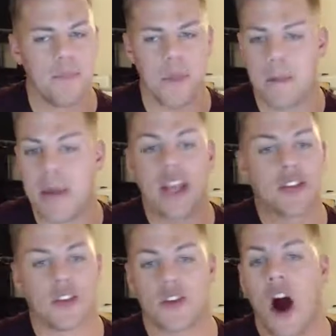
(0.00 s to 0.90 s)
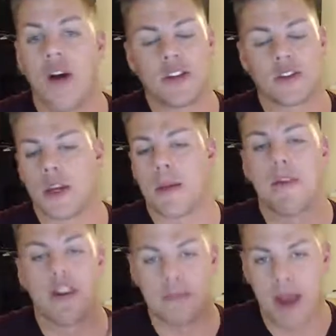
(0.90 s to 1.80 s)
Menace is obviously a
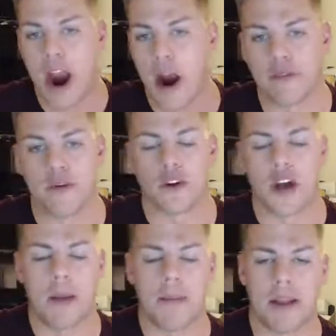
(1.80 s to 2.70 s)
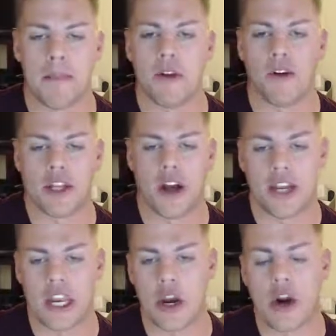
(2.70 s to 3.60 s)
very powerful combat ability on
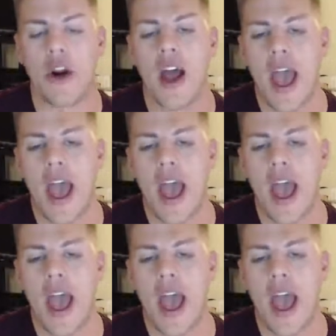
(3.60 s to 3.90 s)
here,